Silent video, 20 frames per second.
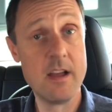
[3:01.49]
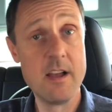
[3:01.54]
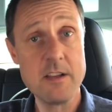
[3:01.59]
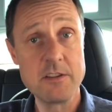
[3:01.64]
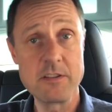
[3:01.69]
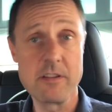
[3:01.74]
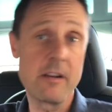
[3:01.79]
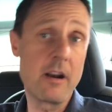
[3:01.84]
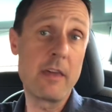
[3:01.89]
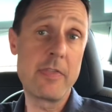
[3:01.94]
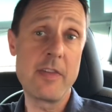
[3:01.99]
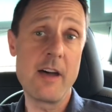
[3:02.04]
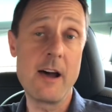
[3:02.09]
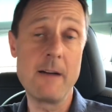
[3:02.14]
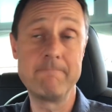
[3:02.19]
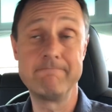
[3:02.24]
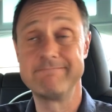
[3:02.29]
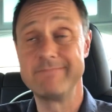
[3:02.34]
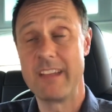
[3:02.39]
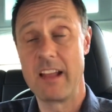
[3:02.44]
So then I
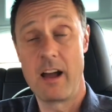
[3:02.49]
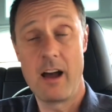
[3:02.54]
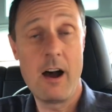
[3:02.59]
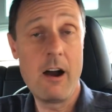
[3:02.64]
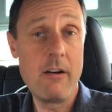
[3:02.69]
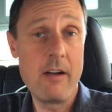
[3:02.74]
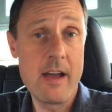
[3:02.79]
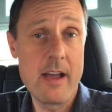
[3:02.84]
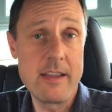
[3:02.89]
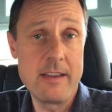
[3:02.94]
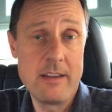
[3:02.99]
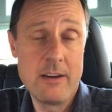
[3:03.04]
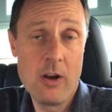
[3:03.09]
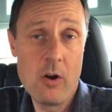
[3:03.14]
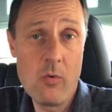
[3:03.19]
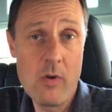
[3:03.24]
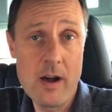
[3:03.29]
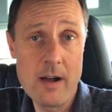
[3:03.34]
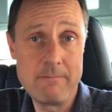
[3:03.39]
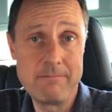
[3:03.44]
thought, all right, you know
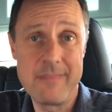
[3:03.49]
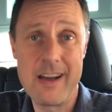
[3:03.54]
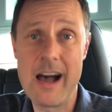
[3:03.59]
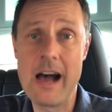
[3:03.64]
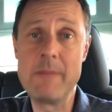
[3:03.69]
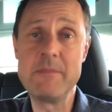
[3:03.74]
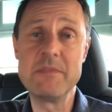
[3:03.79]
what? I'm